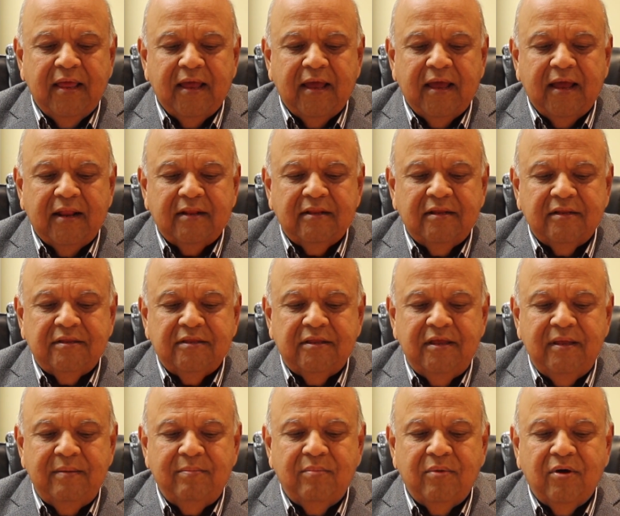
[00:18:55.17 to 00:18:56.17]
and the
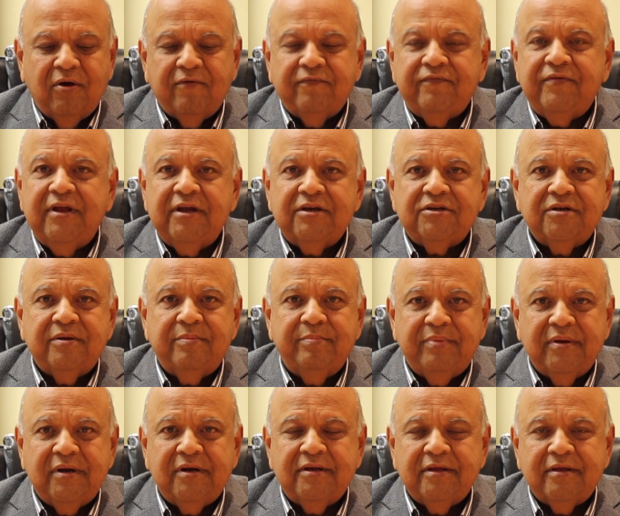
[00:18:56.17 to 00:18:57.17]
theme of Nation
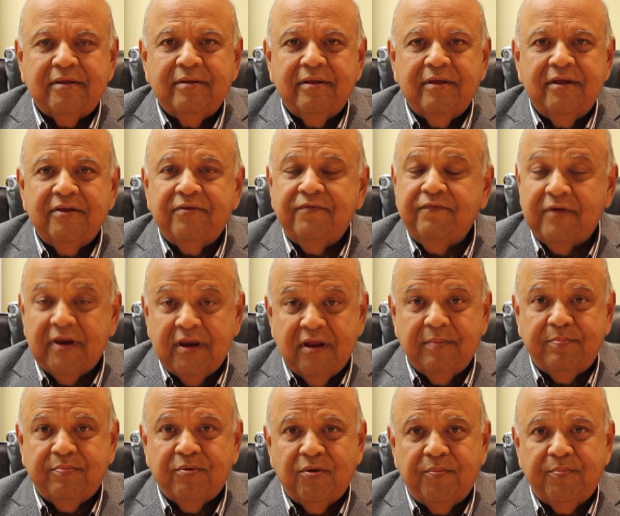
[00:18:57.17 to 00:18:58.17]
Builder is very
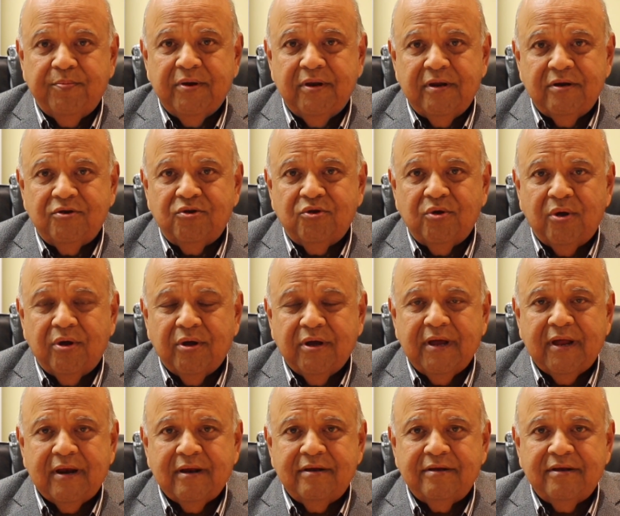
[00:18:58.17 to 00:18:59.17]
appropriate to our
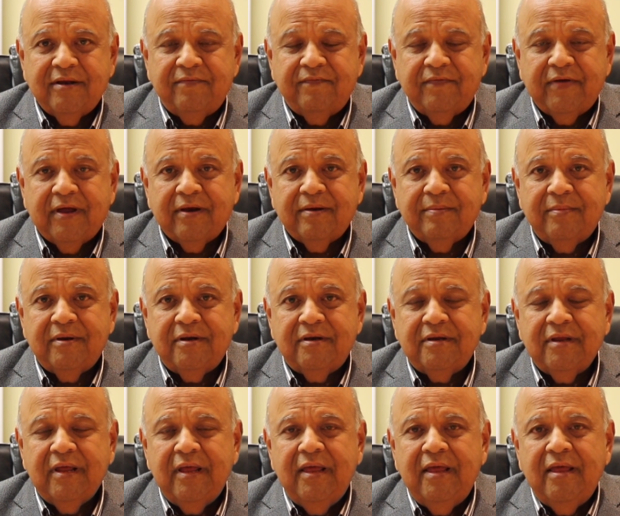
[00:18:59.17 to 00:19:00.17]
current environment